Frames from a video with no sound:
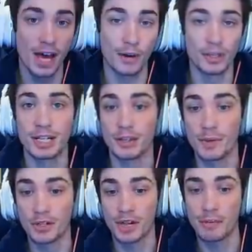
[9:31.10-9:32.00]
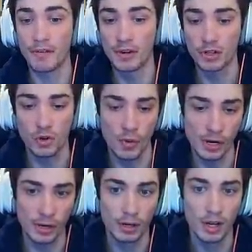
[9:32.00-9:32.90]
not only the best game of his
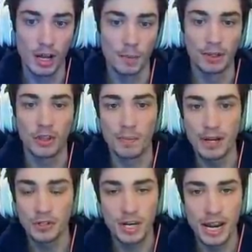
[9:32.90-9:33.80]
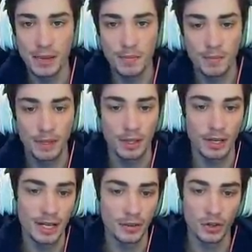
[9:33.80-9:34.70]
career, but the best game
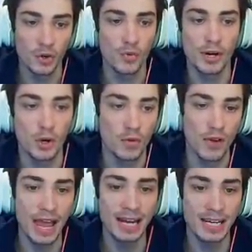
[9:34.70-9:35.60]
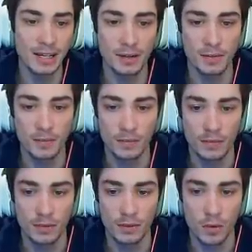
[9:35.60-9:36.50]
in the career of any
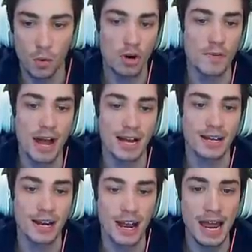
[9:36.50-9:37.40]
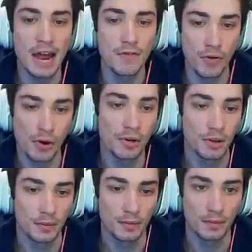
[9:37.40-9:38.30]
quarterback ever.
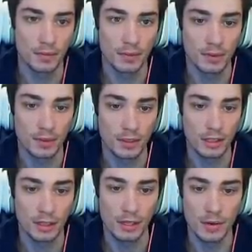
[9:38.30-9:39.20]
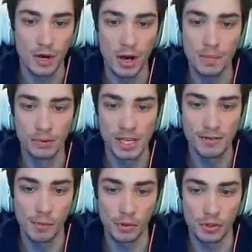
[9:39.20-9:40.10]
It,
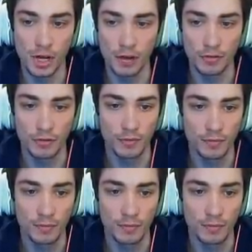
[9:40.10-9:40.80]
unbelievable stuff.